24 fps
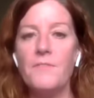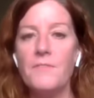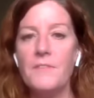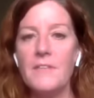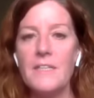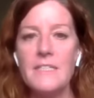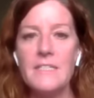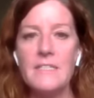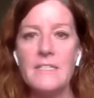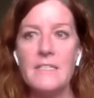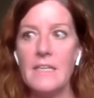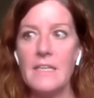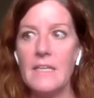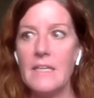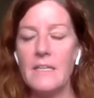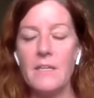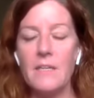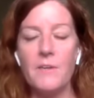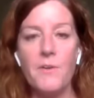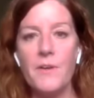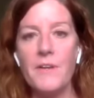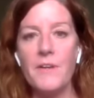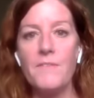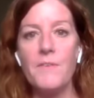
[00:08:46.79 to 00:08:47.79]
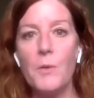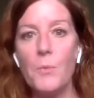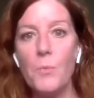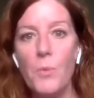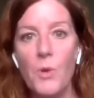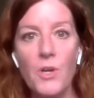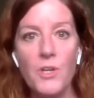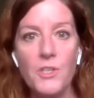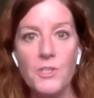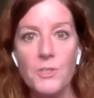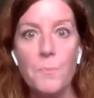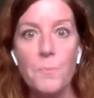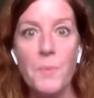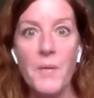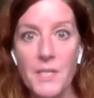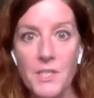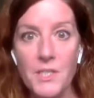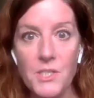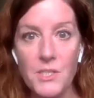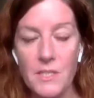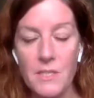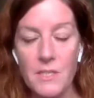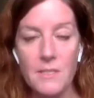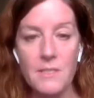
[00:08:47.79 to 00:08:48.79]
listening, or even worse,
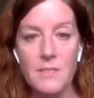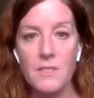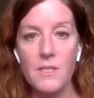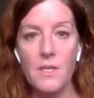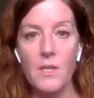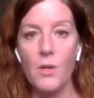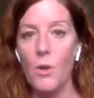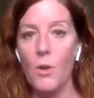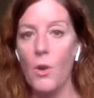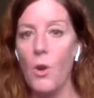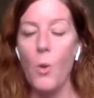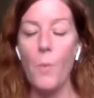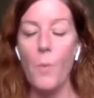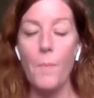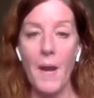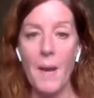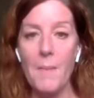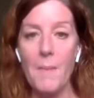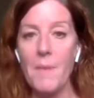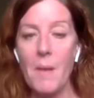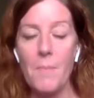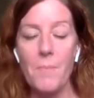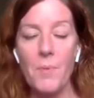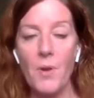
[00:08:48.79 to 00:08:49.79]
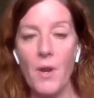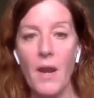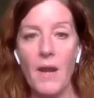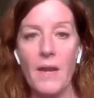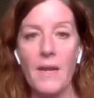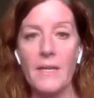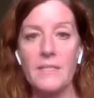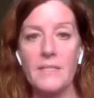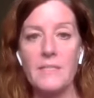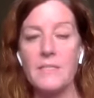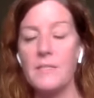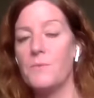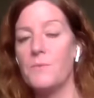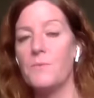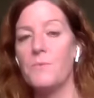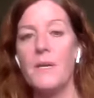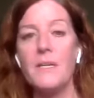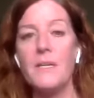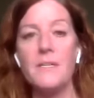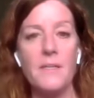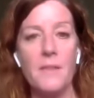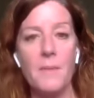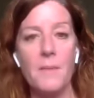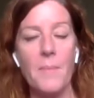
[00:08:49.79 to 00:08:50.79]
pitches, oh, buy my product and
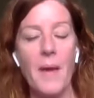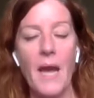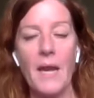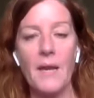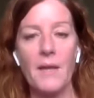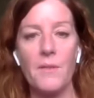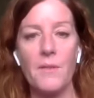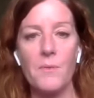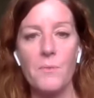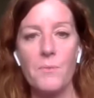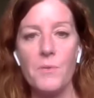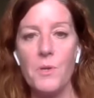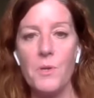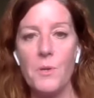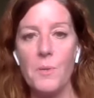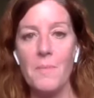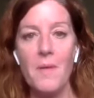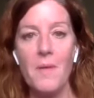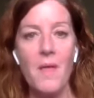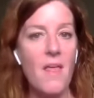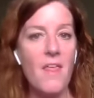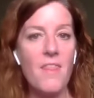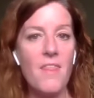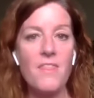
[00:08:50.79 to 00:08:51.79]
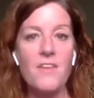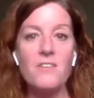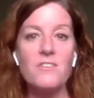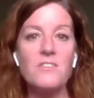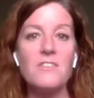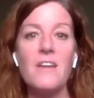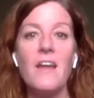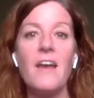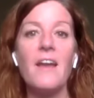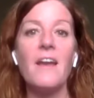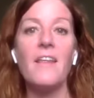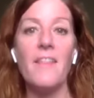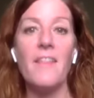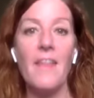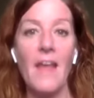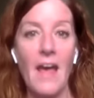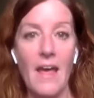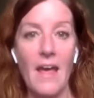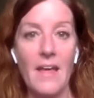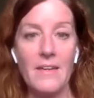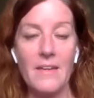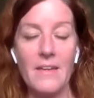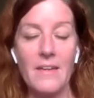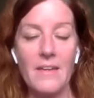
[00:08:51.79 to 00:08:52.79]
run to the back of the room. There's none of
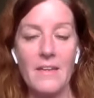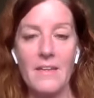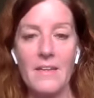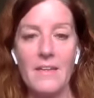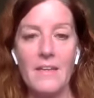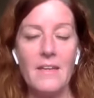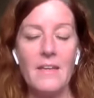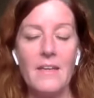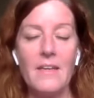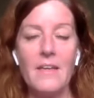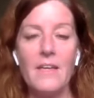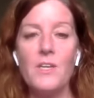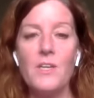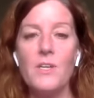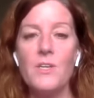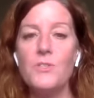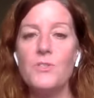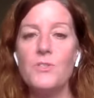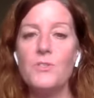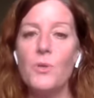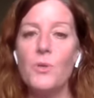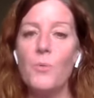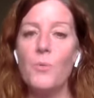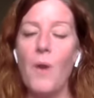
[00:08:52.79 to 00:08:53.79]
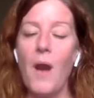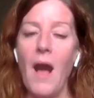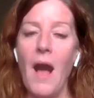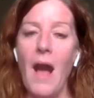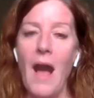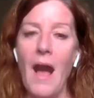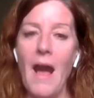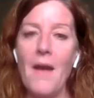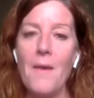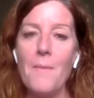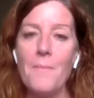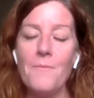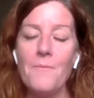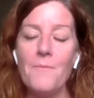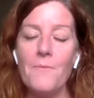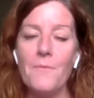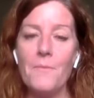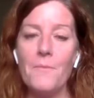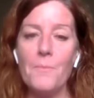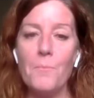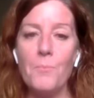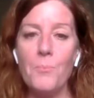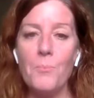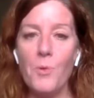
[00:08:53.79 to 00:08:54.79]
that. So I've
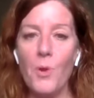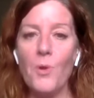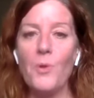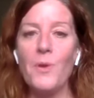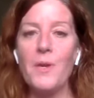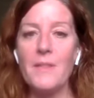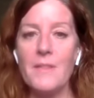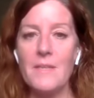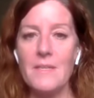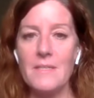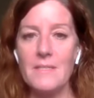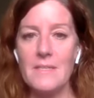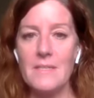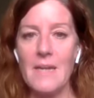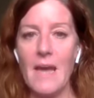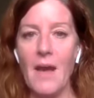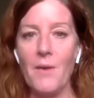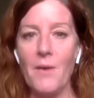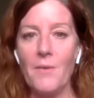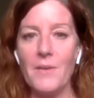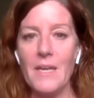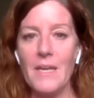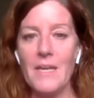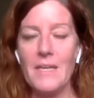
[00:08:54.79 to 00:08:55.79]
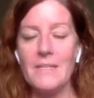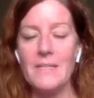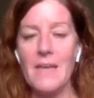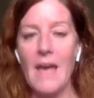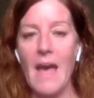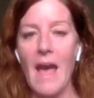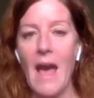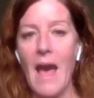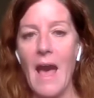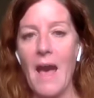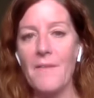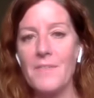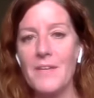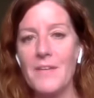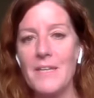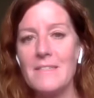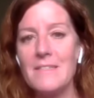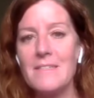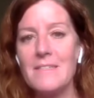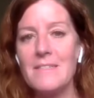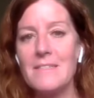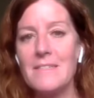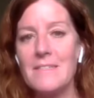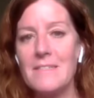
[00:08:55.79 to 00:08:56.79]
broken this down into
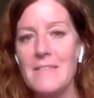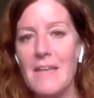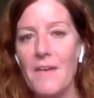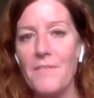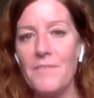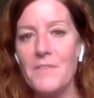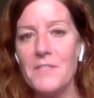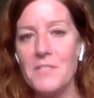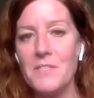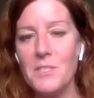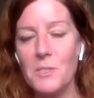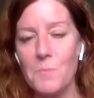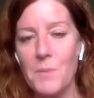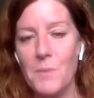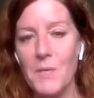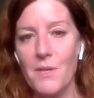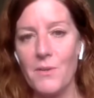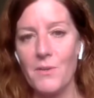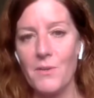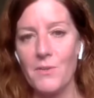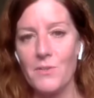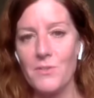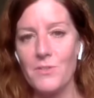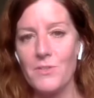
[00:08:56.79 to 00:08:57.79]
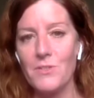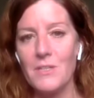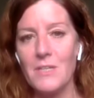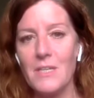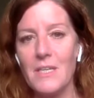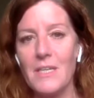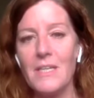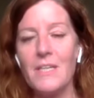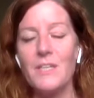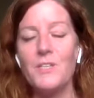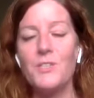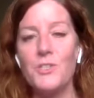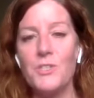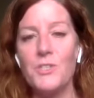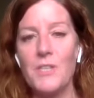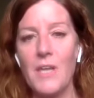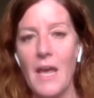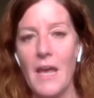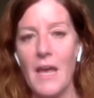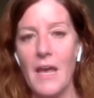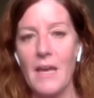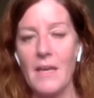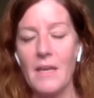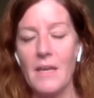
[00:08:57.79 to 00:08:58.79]
having 7 speakers each
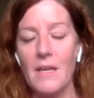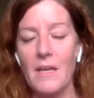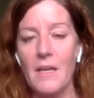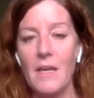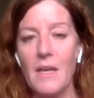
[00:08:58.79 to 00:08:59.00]
day